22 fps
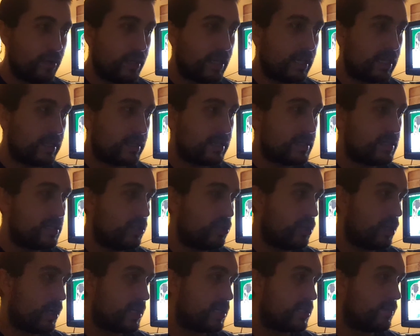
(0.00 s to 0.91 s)
or they get these
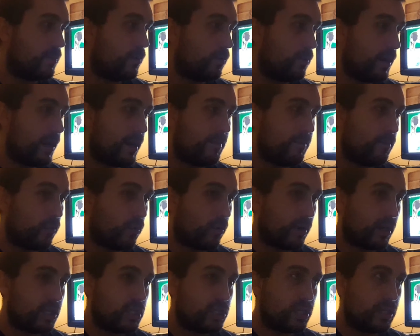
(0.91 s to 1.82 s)
adjustable rate
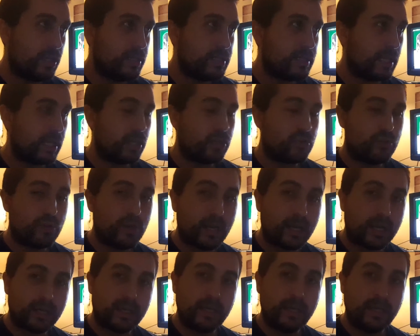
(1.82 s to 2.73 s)
mortgages. They get
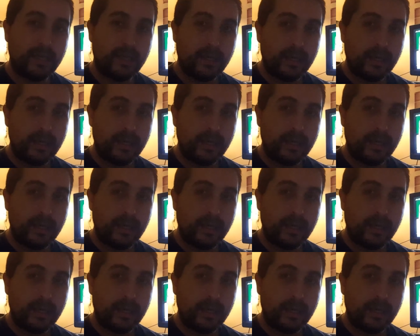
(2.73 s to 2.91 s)
tricked.